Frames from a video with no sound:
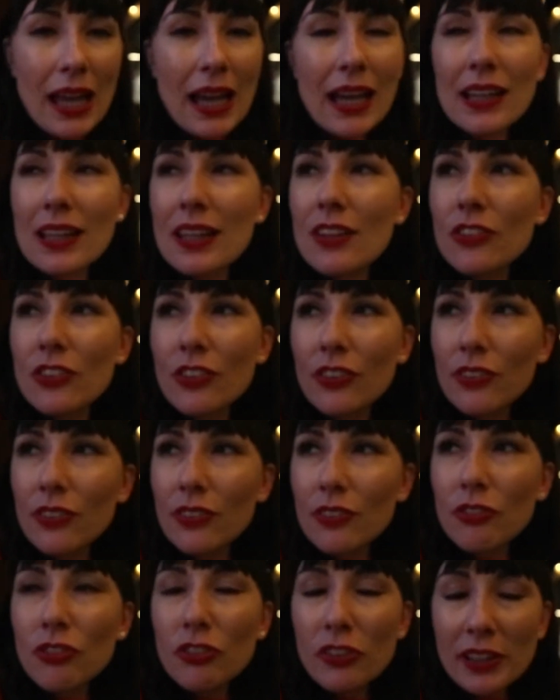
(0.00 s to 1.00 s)
And it's
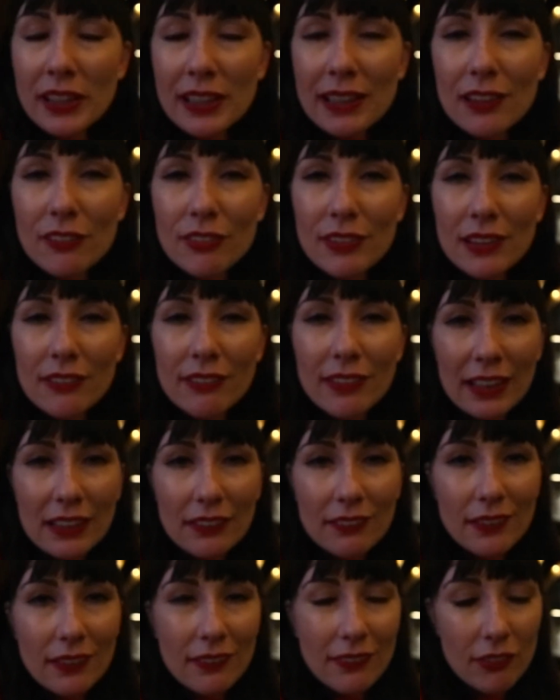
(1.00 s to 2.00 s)
just really lovely and relaxing.